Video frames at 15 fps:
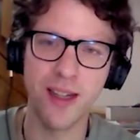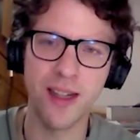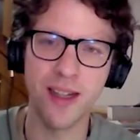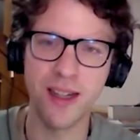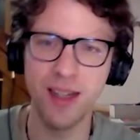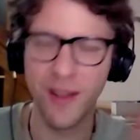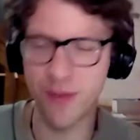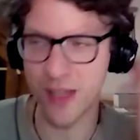
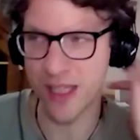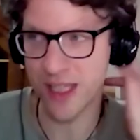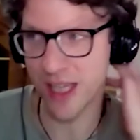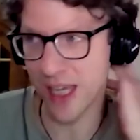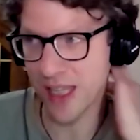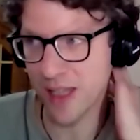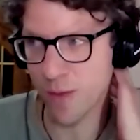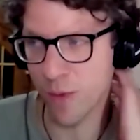of these
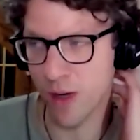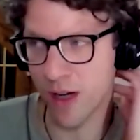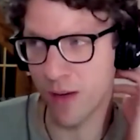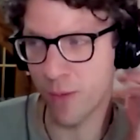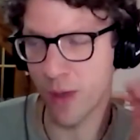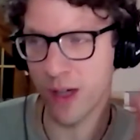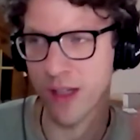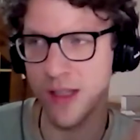kids
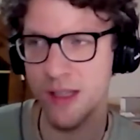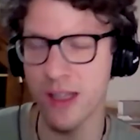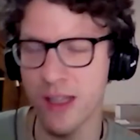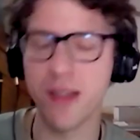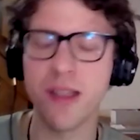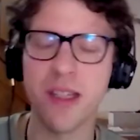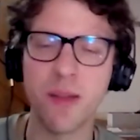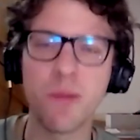were
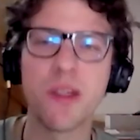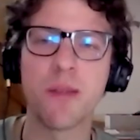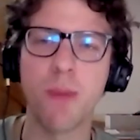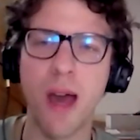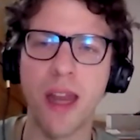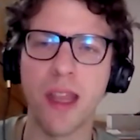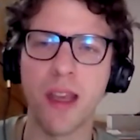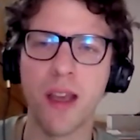considered
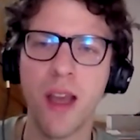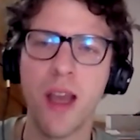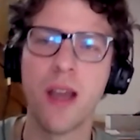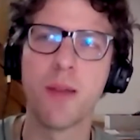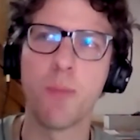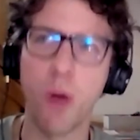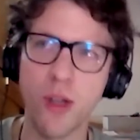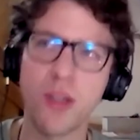symptomatic,
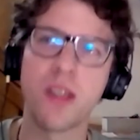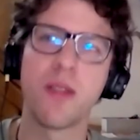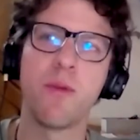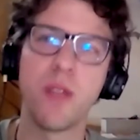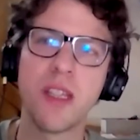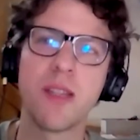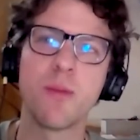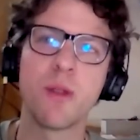
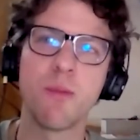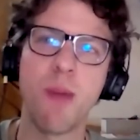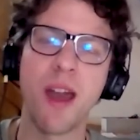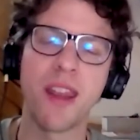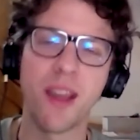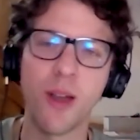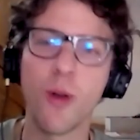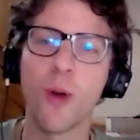positively
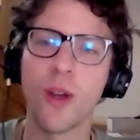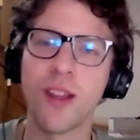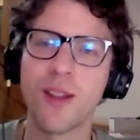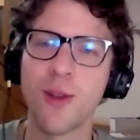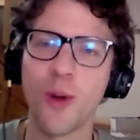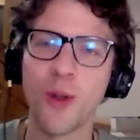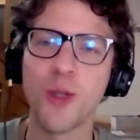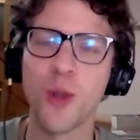symptomatic, according
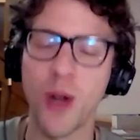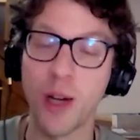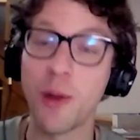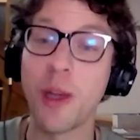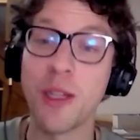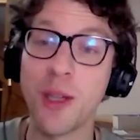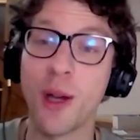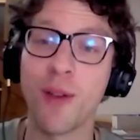to our
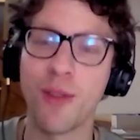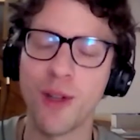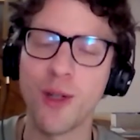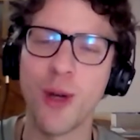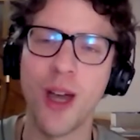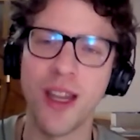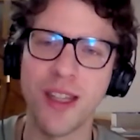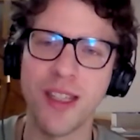criteria for
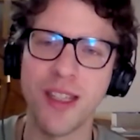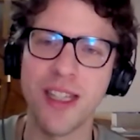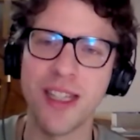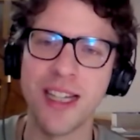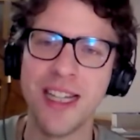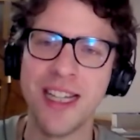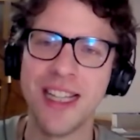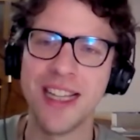dry eye disease.
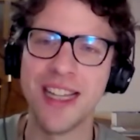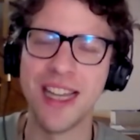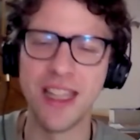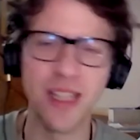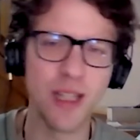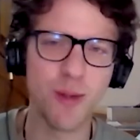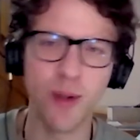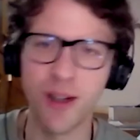And
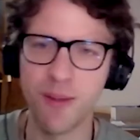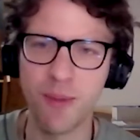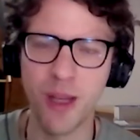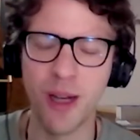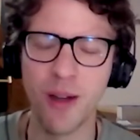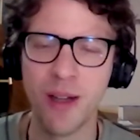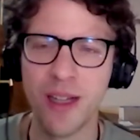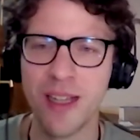these were
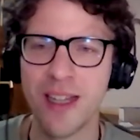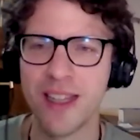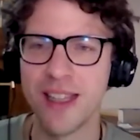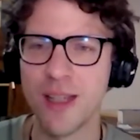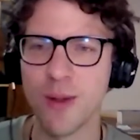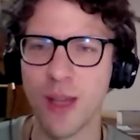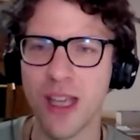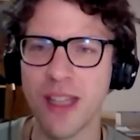
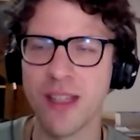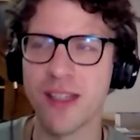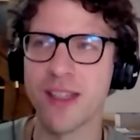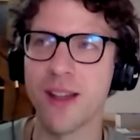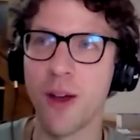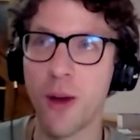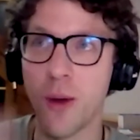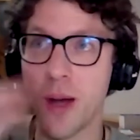kids.
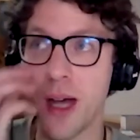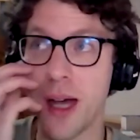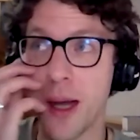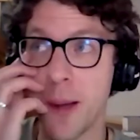So,